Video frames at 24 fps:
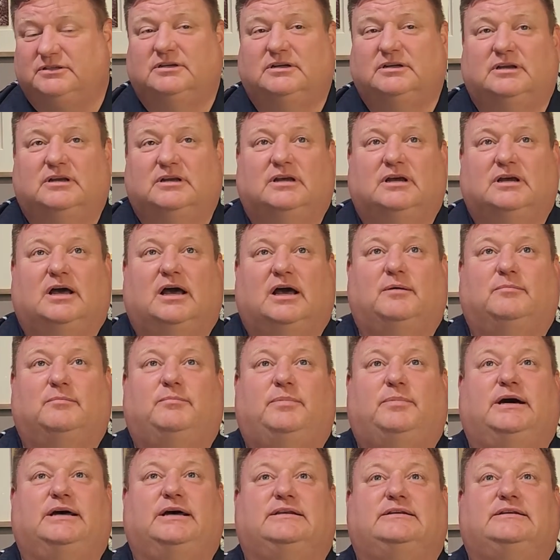
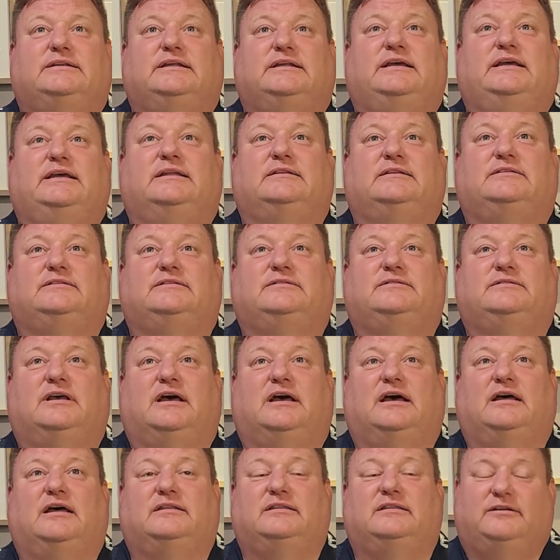but
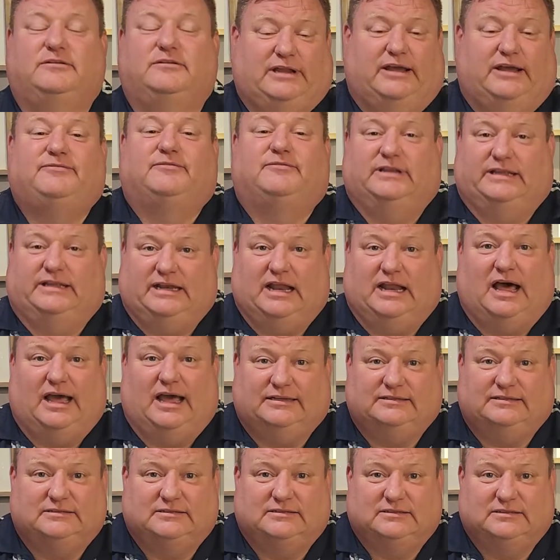they're definitely
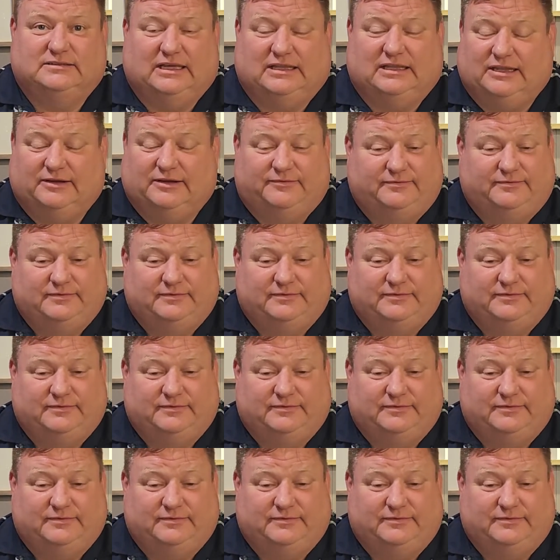nice, and